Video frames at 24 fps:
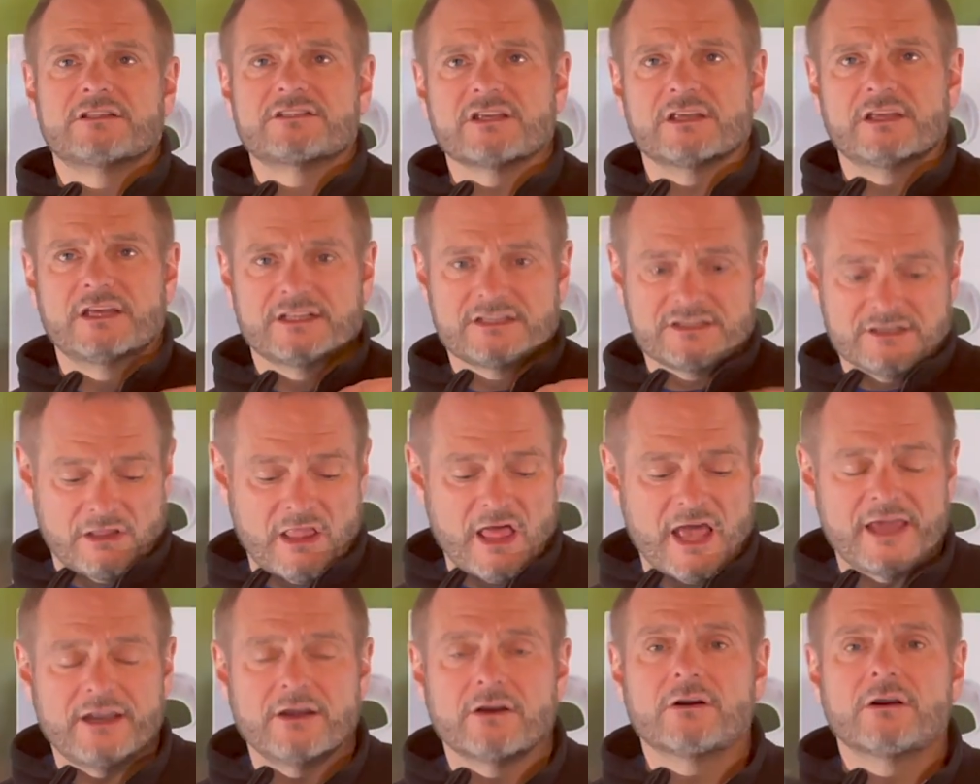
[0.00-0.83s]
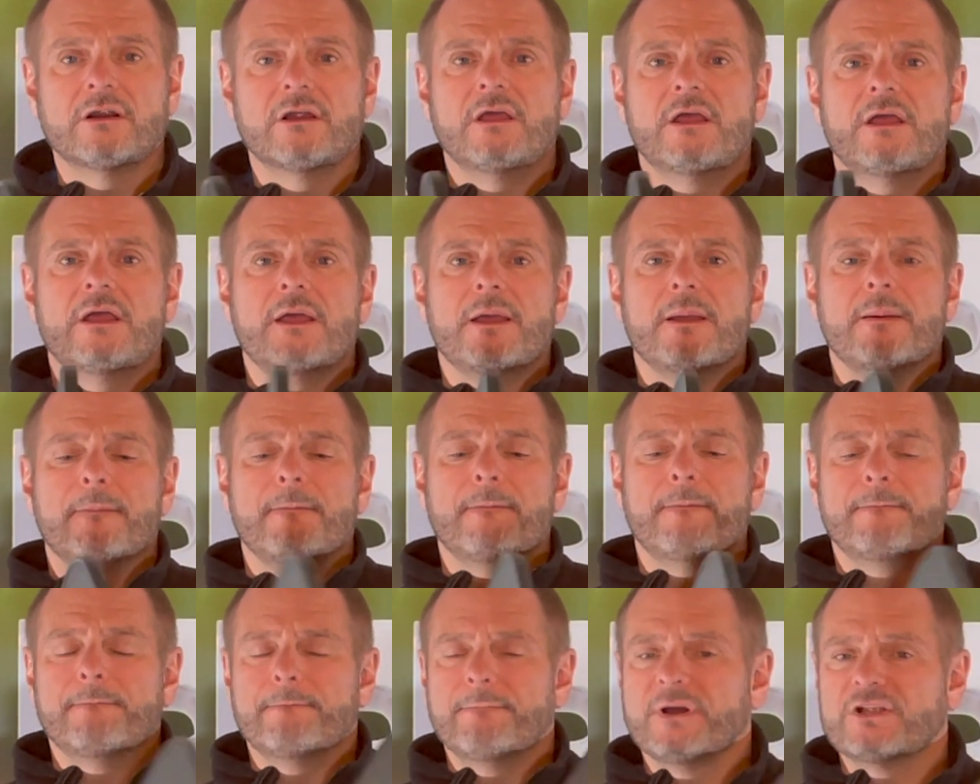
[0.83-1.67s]
it's lighter,
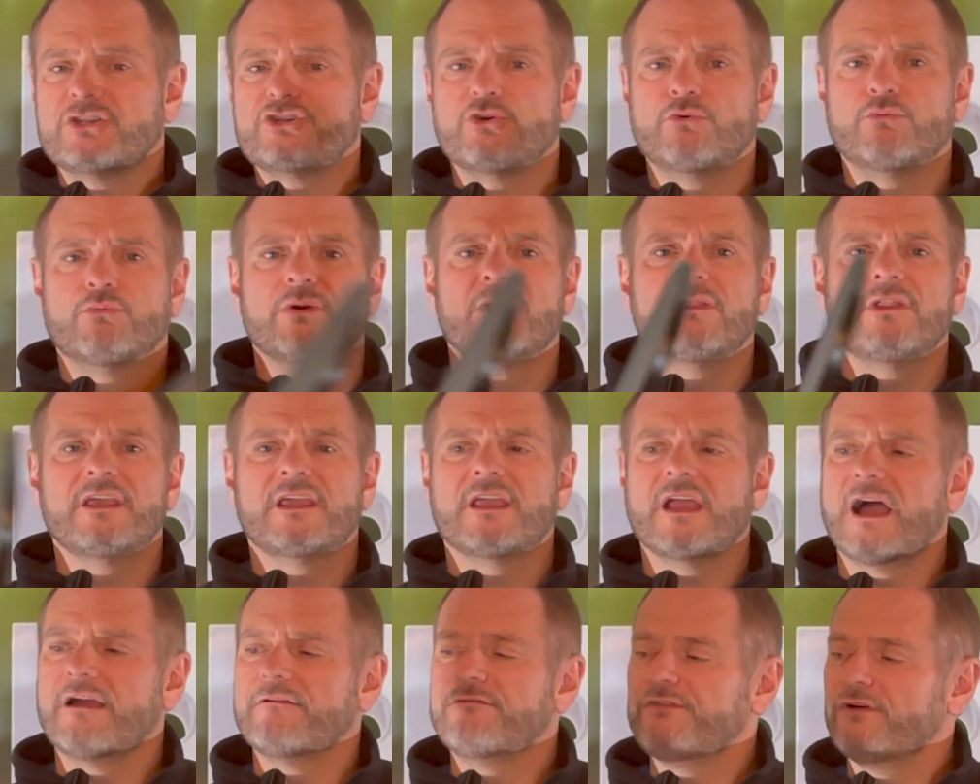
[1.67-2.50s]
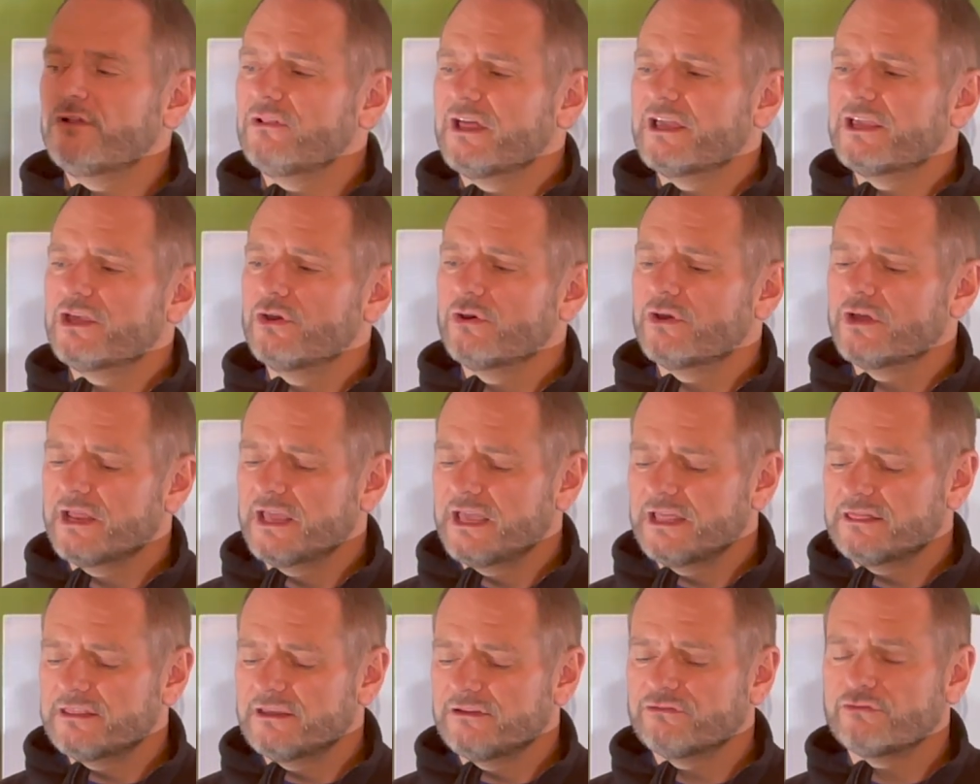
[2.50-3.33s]
but I felt like you could
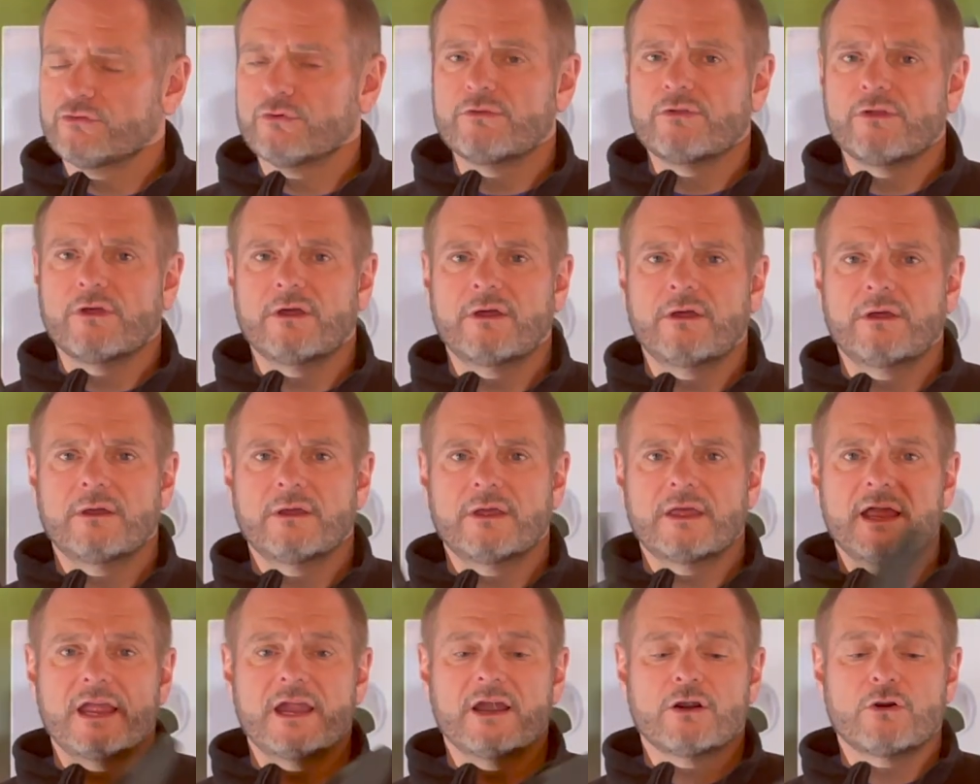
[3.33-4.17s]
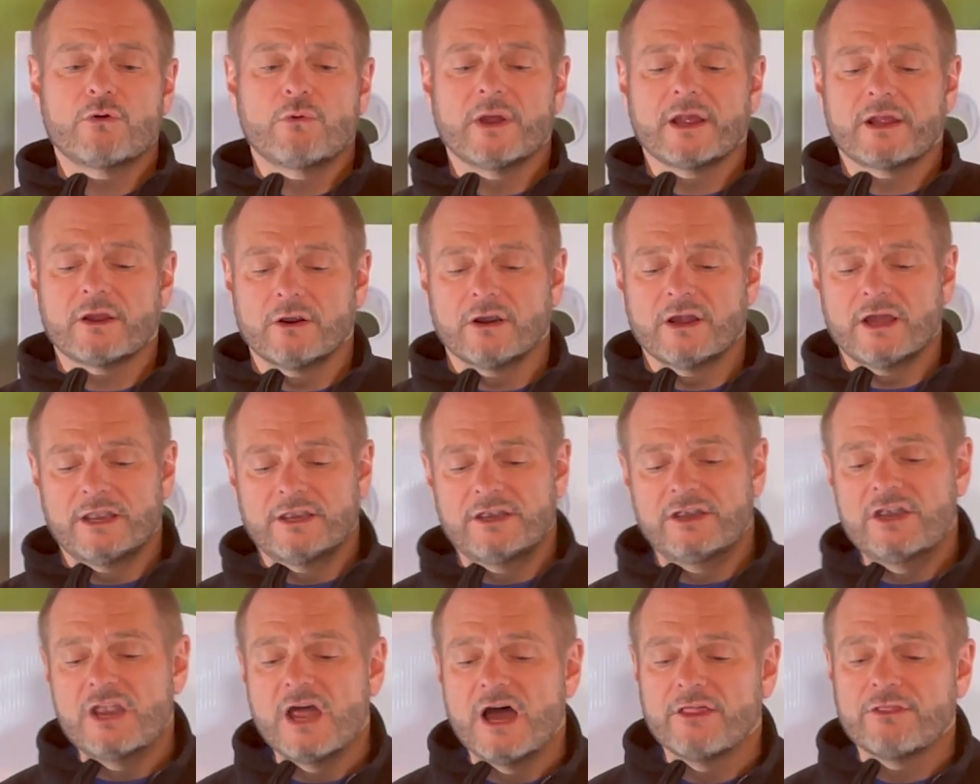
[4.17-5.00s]
get this through the air quicker.
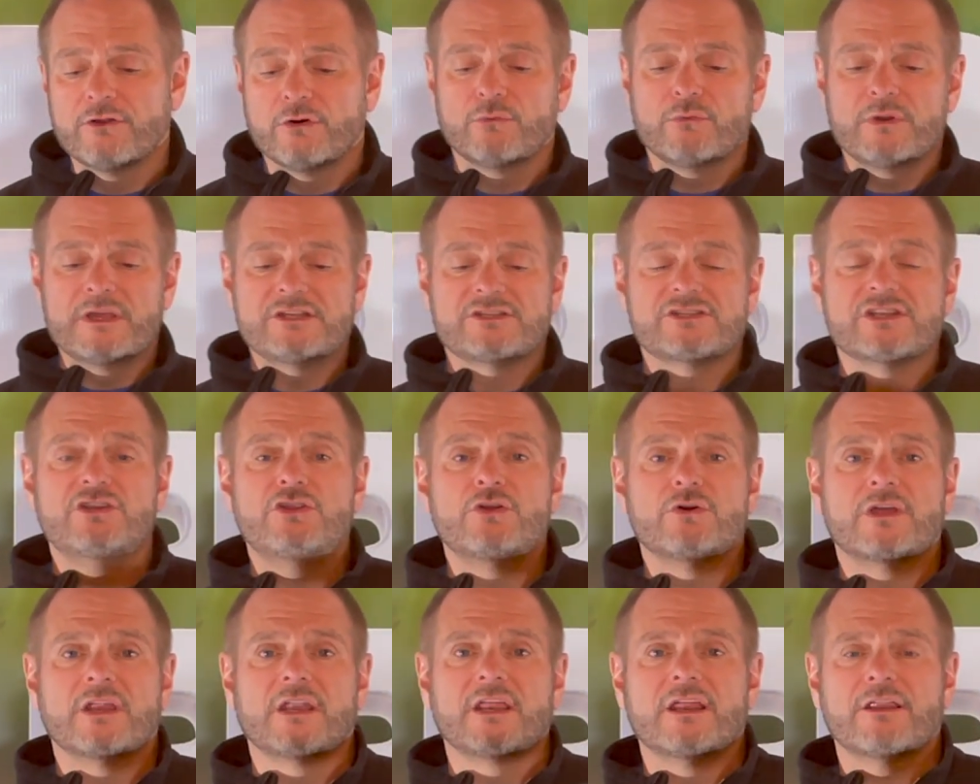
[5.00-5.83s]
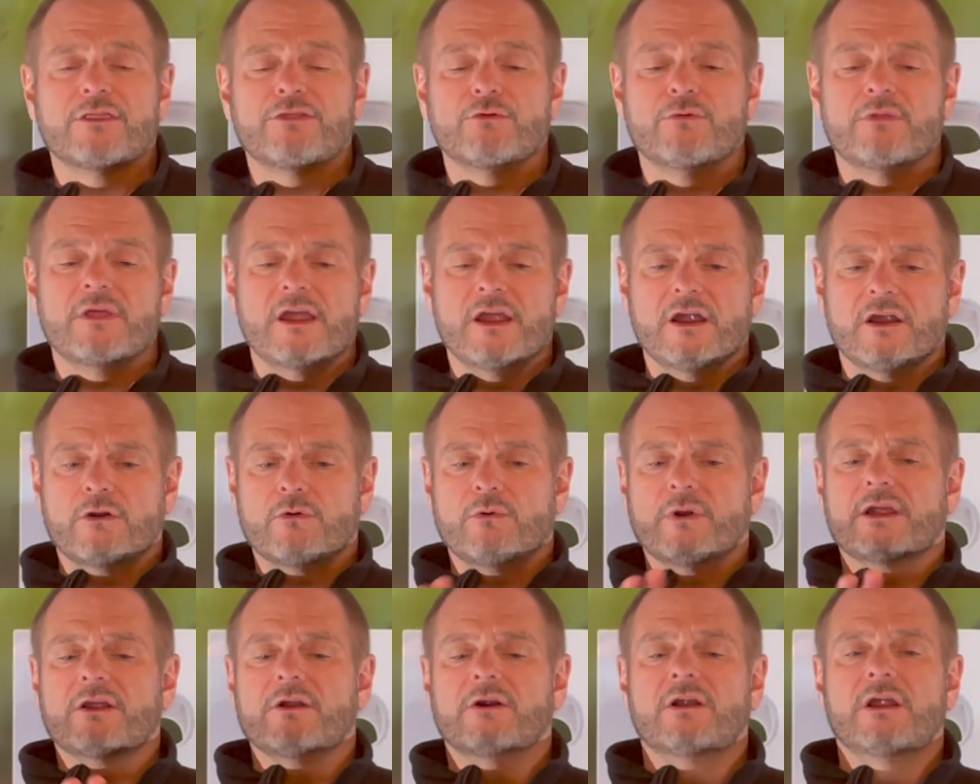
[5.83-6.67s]
Another reason you can get it through the air
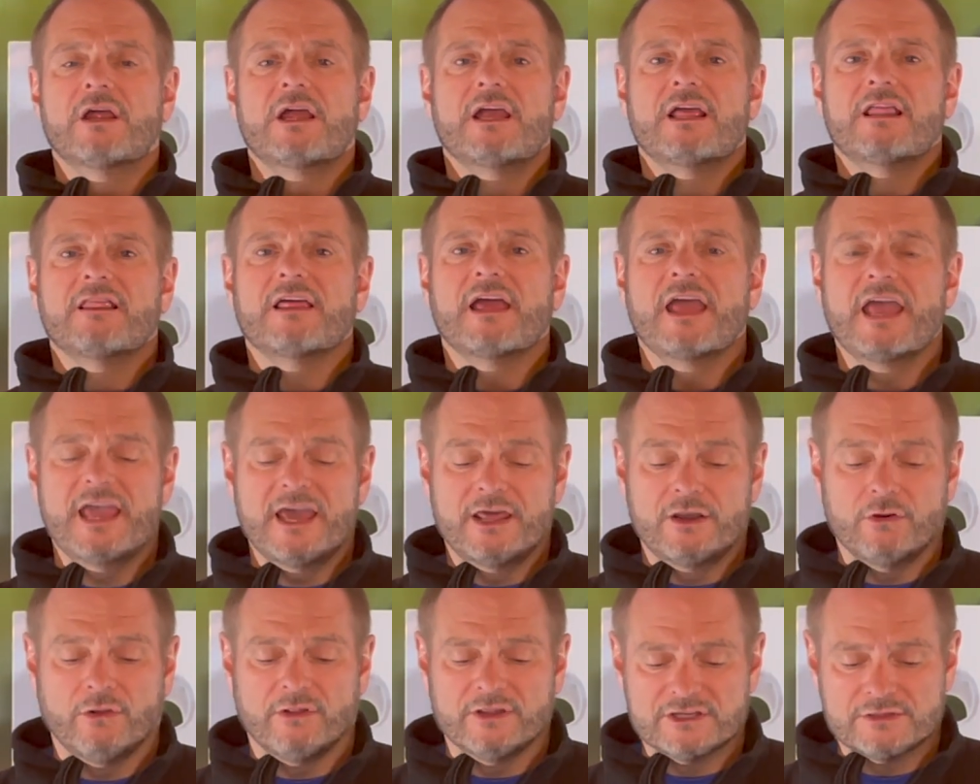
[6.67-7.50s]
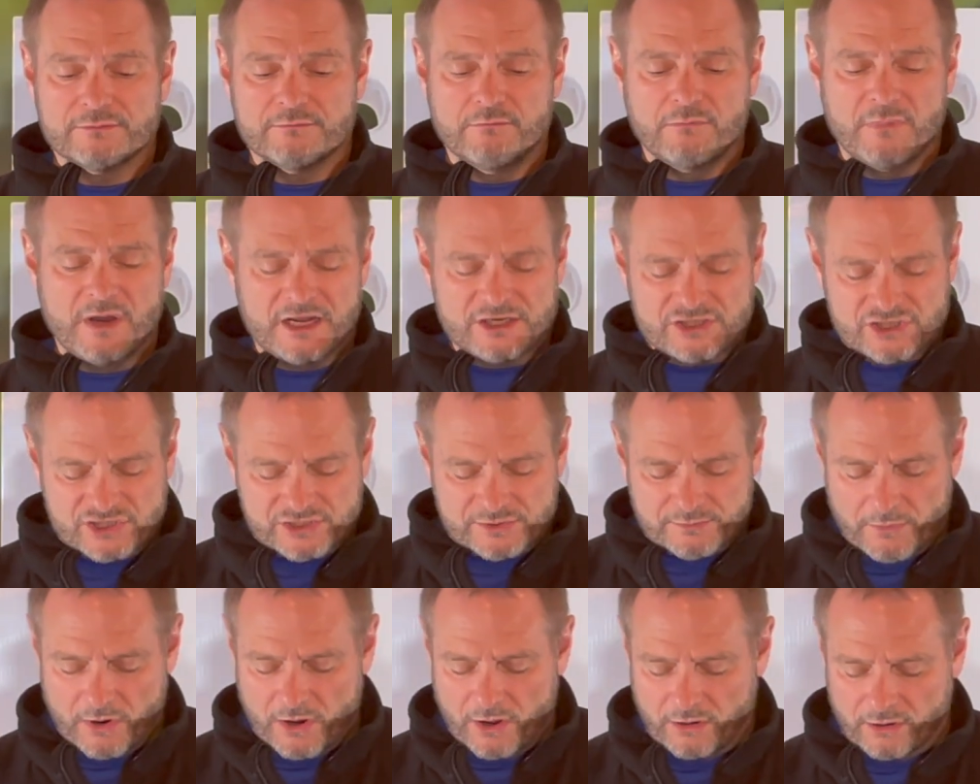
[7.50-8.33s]
quicker, the handle is much
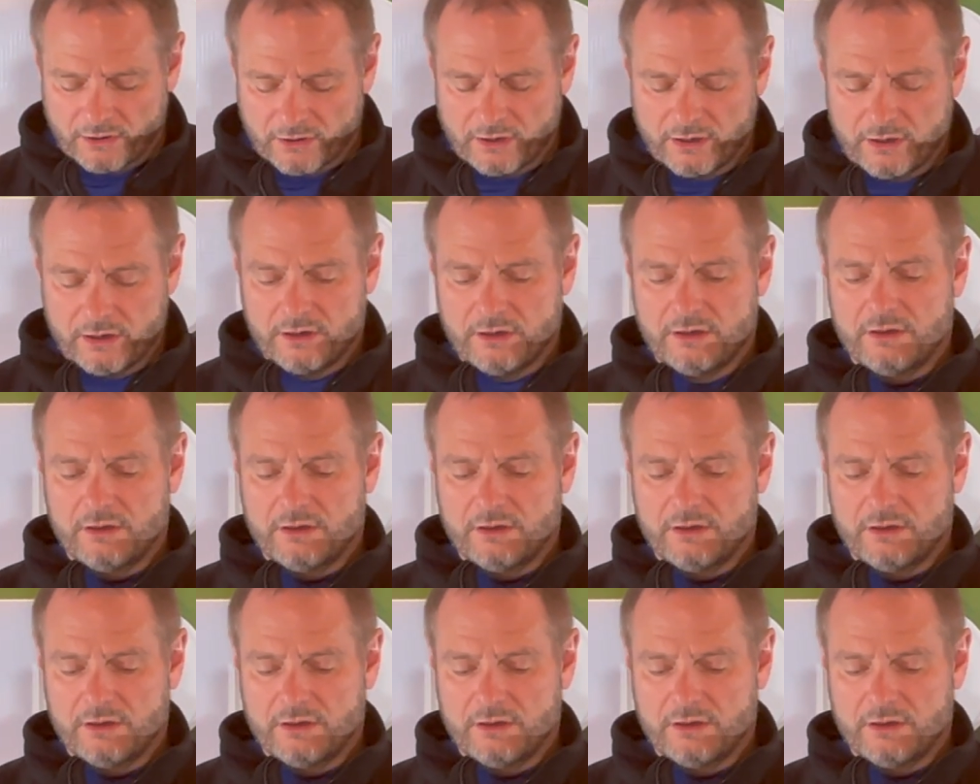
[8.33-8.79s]
smaller